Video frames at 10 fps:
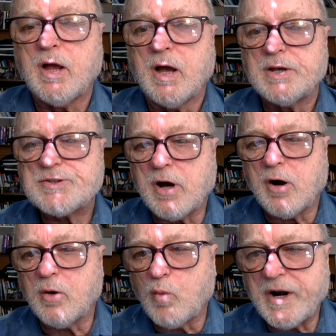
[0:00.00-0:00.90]

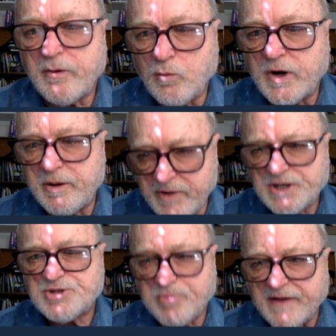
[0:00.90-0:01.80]
So what he, what he
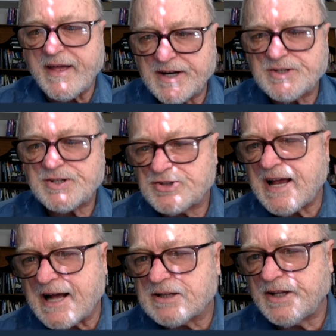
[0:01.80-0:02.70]
means by that is
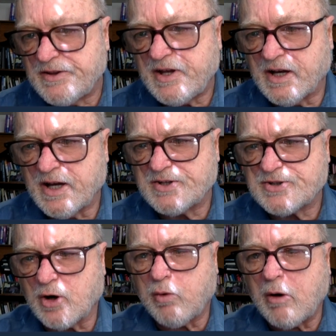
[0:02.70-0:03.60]
exactly this.
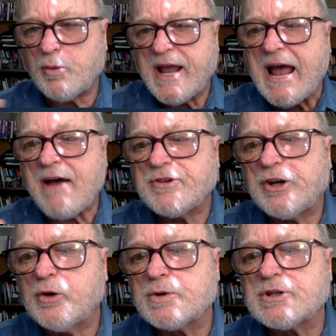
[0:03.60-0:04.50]
So what we have to
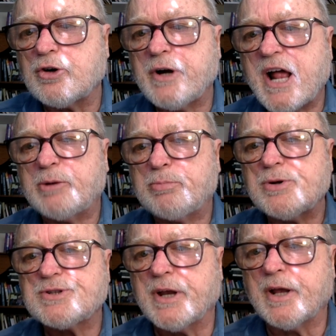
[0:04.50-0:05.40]
do is learn how to
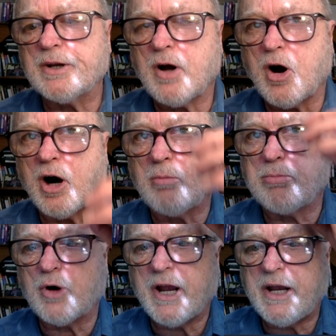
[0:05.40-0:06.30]
present our
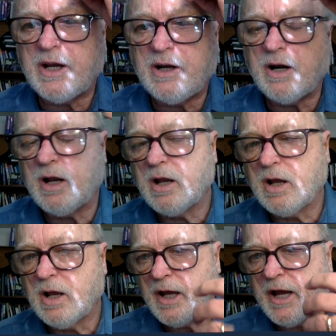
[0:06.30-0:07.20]
brain
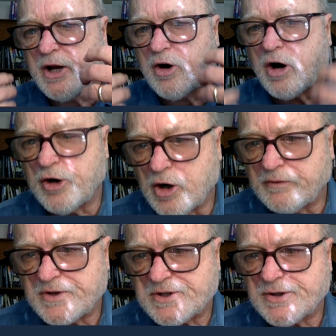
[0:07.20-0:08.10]
and our
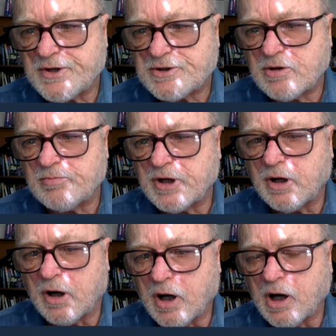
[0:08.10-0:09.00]
nervous system to
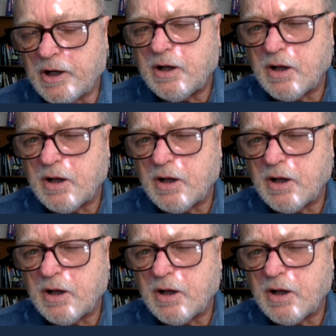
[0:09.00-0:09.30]
God